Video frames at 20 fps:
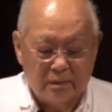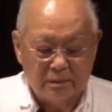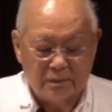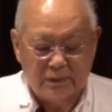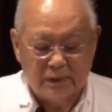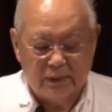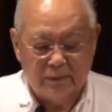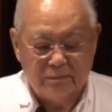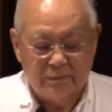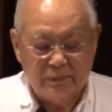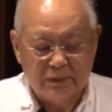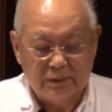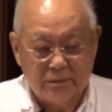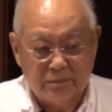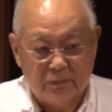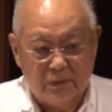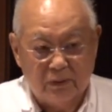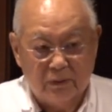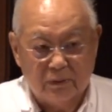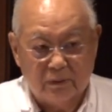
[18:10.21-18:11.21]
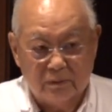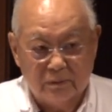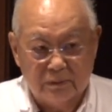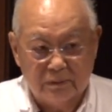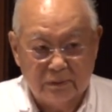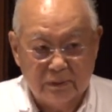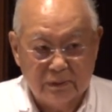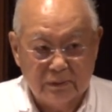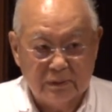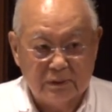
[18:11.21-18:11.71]
Japanese
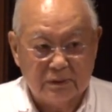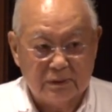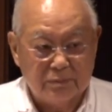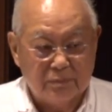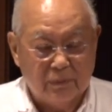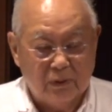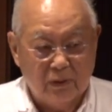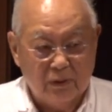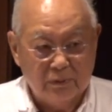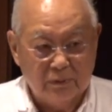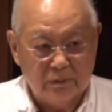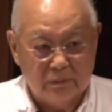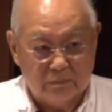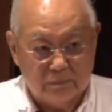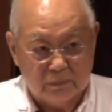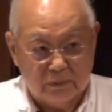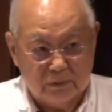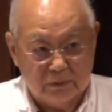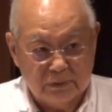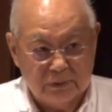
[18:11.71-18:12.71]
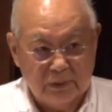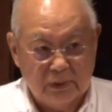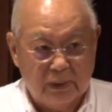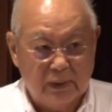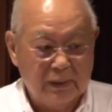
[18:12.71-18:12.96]
Americans in small numbers.